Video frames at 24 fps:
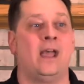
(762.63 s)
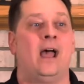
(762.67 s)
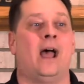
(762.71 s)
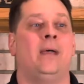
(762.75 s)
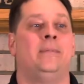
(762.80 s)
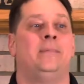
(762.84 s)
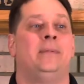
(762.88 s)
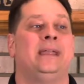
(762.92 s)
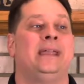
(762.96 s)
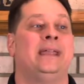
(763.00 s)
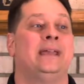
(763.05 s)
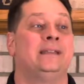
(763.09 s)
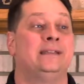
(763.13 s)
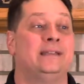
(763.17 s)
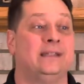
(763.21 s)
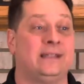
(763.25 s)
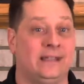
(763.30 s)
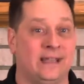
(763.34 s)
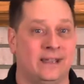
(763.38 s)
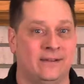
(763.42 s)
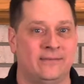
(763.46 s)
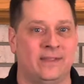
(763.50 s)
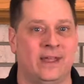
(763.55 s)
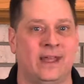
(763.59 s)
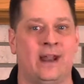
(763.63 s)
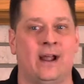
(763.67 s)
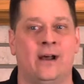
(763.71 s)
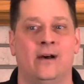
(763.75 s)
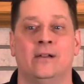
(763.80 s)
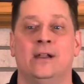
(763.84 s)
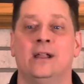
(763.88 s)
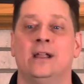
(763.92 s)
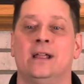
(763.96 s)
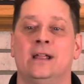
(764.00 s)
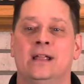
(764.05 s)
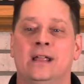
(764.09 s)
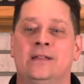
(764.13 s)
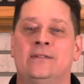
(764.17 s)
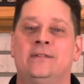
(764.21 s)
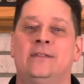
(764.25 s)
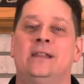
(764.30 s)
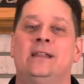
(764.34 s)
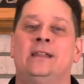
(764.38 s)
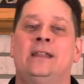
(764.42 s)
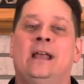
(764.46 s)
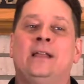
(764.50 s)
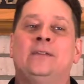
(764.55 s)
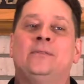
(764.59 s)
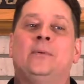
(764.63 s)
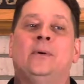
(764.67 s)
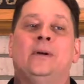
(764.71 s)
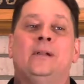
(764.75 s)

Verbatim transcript: I begin to give that out. Isn't that's